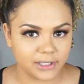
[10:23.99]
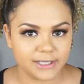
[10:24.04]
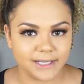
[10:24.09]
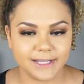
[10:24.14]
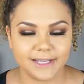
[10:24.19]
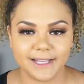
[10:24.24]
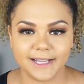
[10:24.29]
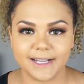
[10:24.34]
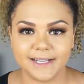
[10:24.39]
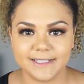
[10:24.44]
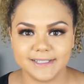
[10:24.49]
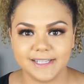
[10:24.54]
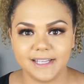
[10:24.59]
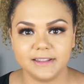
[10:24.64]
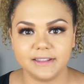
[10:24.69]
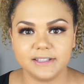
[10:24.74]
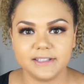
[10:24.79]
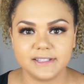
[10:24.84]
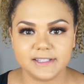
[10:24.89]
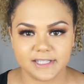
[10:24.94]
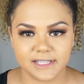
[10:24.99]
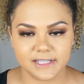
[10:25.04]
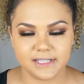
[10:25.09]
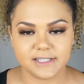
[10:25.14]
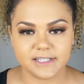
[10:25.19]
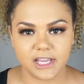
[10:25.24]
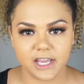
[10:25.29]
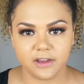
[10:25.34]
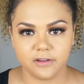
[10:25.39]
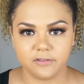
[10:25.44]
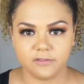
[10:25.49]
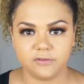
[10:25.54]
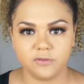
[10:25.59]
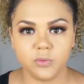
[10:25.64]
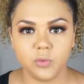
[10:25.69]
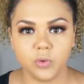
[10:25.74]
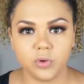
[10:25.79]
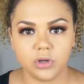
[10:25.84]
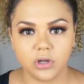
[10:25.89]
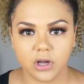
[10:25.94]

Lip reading: and like I said, this is a full